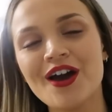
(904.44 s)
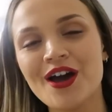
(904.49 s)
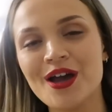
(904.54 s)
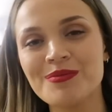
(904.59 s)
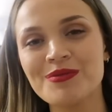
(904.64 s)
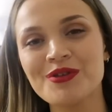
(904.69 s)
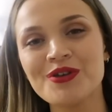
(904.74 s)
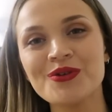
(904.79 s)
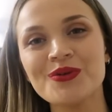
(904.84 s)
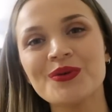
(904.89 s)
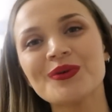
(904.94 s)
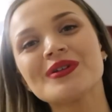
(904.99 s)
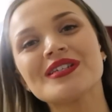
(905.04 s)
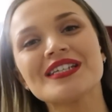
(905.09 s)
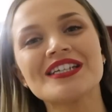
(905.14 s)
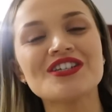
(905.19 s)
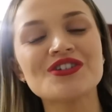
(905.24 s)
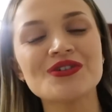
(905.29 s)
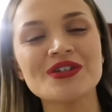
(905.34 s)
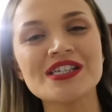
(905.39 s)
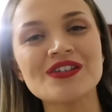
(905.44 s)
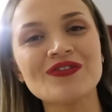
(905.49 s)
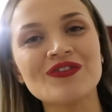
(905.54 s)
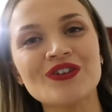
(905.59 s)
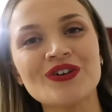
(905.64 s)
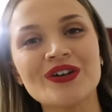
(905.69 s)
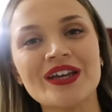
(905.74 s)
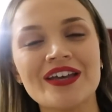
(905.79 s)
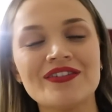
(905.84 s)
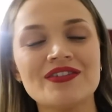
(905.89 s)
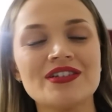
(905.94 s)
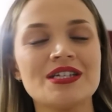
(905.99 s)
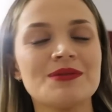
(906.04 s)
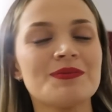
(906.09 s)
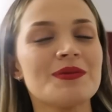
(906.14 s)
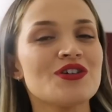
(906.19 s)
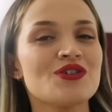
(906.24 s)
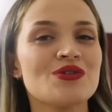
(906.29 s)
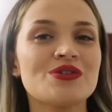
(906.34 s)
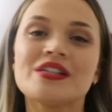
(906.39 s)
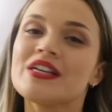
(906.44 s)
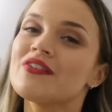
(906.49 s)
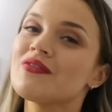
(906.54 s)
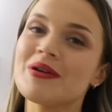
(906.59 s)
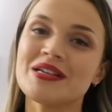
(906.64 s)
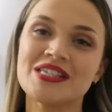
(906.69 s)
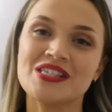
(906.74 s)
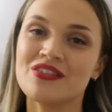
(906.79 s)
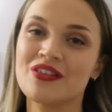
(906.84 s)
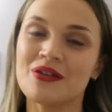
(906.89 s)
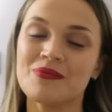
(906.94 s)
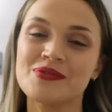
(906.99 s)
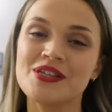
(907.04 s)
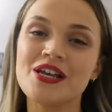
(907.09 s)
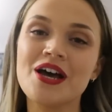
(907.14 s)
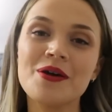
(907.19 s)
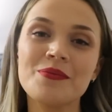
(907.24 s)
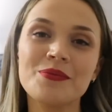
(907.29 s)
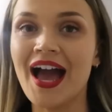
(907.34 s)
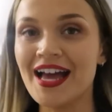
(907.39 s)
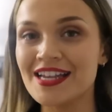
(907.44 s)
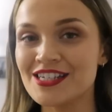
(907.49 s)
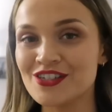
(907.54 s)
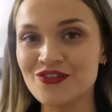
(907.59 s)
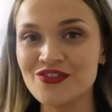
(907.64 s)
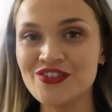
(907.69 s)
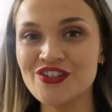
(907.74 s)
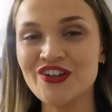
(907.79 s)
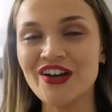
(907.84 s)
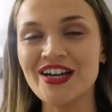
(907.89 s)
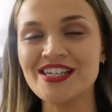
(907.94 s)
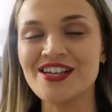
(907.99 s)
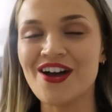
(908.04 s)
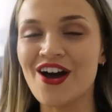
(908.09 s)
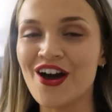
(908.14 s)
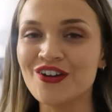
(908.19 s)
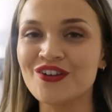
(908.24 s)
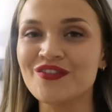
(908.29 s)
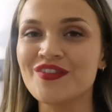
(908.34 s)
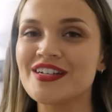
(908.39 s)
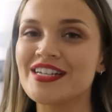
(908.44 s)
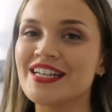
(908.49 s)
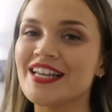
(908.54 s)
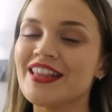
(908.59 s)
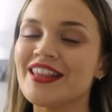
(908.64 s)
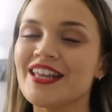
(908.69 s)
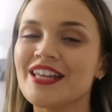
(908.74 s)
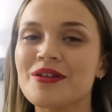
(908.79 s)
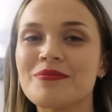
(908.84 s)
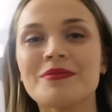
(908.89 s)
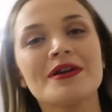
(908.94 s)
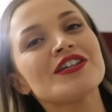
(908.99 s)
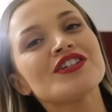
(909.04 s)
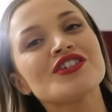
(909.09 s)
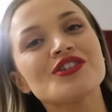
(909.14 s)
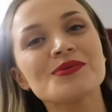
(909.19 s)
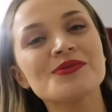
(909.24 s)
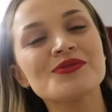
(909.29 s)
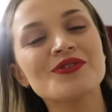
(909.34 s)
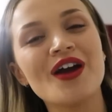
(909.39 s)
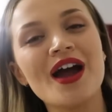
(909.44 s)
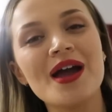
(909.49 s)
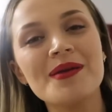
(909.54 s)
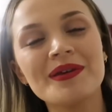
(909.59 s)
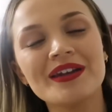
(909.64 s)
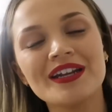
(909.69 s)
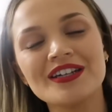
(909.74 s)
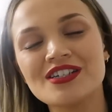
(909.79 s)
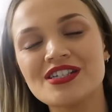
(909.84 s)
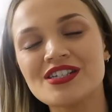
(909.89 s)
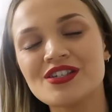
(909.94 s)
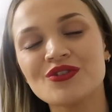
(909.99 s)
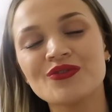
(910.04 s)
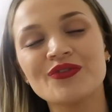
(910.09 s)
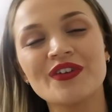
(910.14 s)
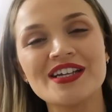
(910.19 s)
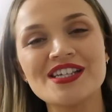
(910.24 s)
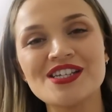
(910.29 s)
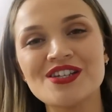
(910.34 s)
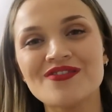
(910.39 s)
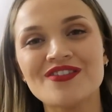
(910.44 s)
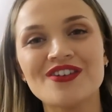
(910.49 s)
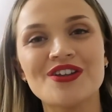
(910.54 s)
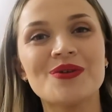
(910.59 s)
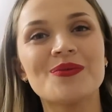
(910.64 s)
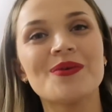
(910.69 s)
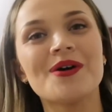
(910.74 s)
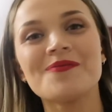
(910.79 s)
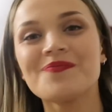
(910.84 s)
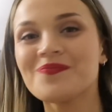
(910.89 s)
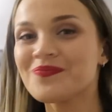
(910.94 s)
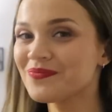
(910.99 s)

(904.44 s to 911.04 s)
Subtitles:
Hope that you all did enjoy this vlog. If you did, be sure to leave us a thumbs up. And obviously, if you guys aren't already, then make sure you subscribe, and I should see you a very soon new one.